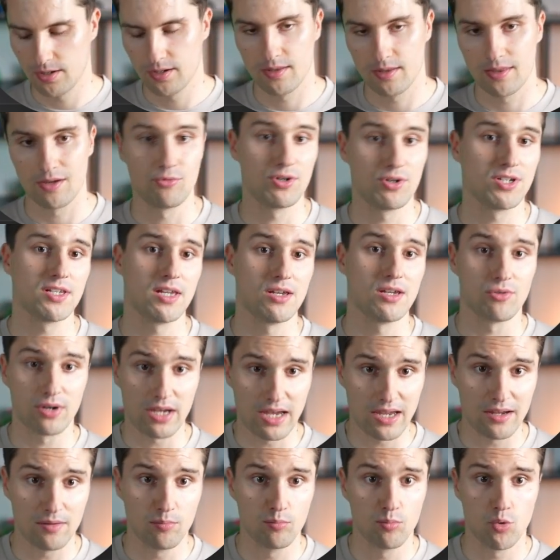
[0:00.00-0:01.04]
Then we say,
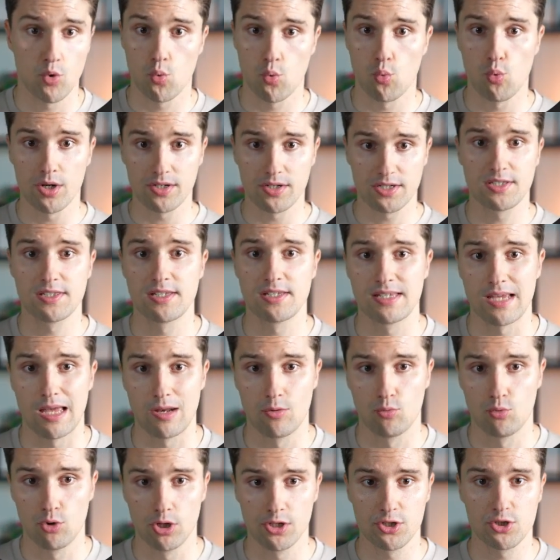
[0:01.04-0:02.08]
okay, what is this
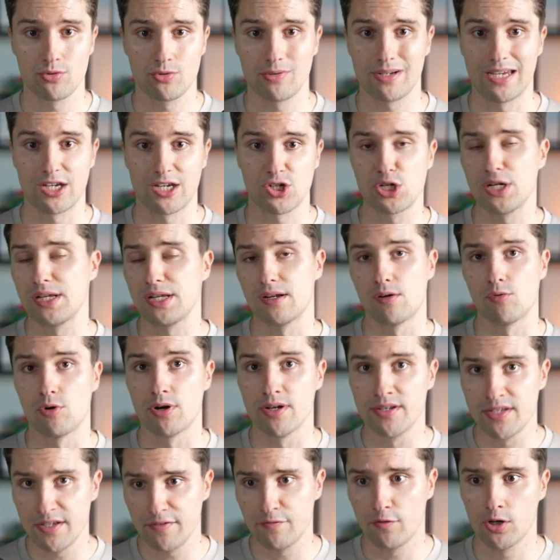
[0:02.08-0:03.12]
hello world string actually in
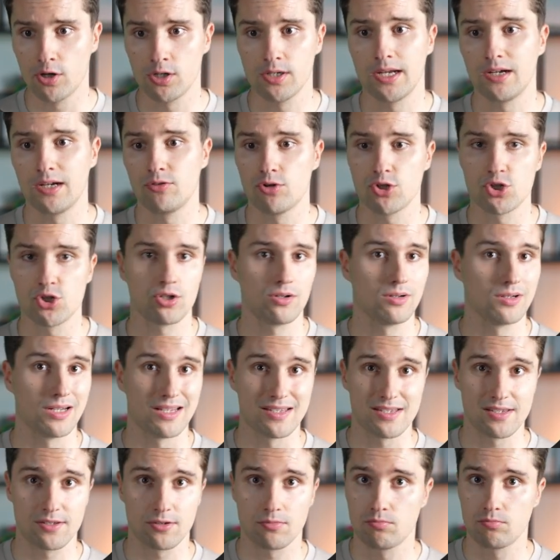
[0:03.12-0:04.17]
our default language?
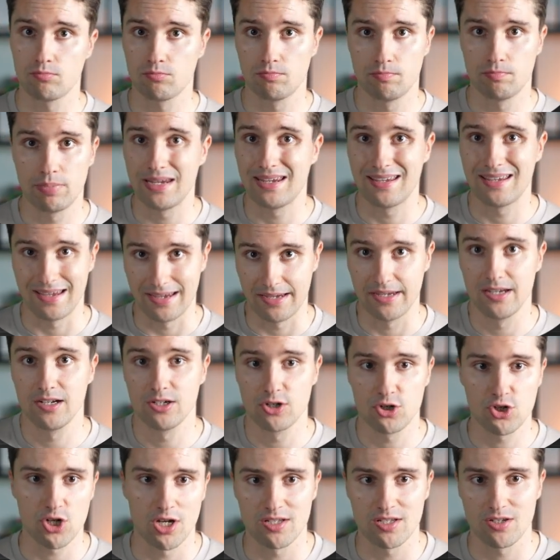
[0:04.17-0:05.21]
Let's pick
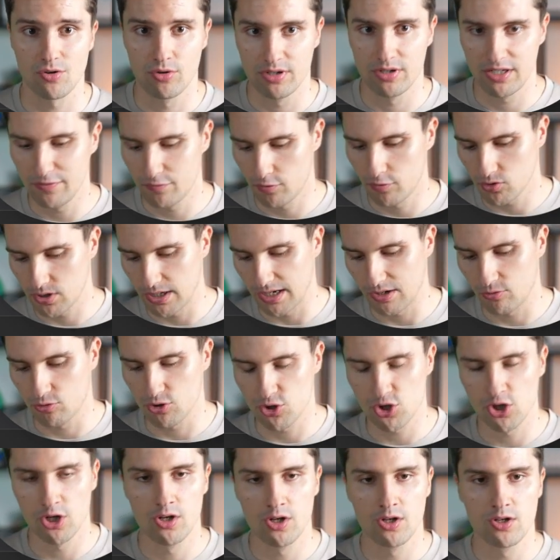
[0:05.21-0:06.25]
English as our default
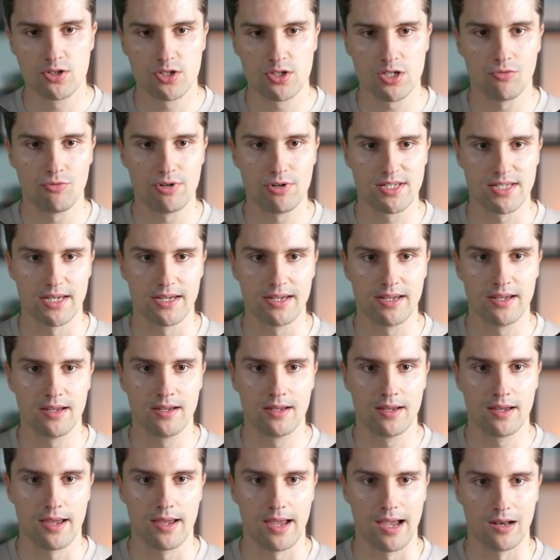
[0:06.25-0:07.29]
language. So we say
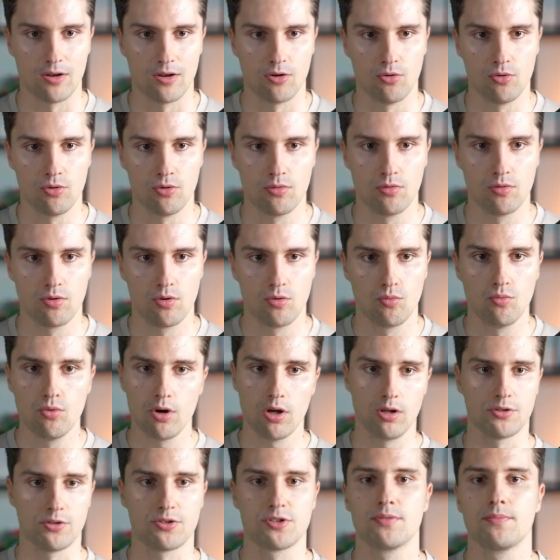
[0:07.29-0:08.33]
hello
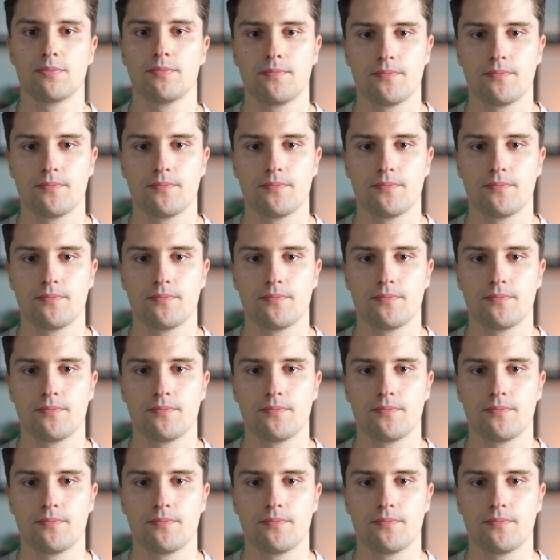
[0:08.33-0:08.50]
world.